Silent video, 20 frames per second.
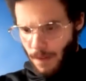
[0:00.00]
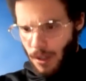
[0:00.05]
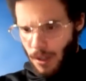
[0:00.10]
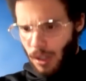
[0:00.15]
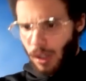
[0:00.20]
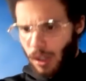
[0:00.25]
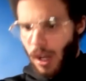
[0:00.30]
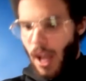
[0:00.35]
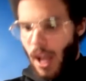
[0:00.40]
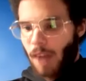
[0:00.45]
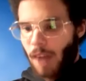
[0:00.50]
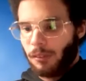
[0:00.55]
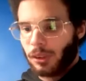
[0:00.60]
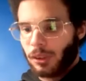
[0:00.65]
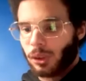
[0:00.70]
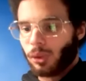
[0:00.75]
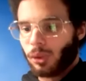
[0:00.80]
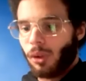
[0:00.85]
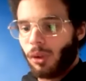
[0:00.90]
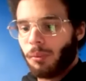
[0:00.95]

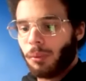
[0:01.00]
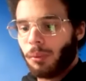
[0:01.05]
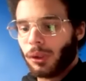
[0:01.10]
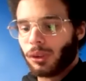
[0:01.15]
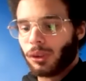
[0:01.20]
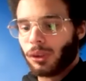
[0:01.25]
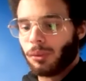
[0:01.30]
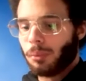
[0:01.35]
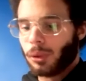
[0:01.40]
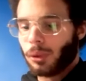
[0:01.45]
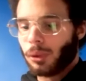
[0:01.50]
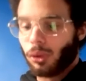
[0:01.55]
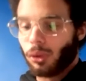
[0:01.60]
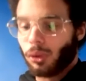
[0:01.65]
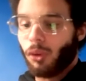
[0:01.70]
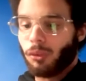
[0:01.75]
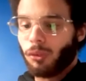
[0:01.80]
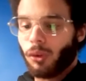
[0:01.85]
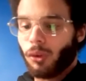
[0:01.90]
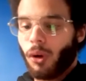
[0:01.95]
averaged 12.2 points. So
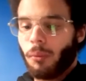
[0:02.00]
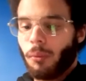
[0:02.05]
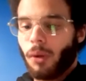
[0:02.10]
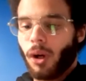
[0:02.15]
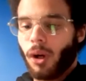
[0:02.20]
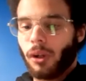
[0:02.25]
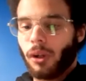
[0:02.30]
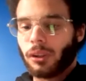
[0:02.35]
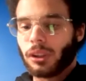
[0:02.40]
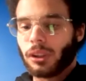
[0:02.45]
overall, Mario,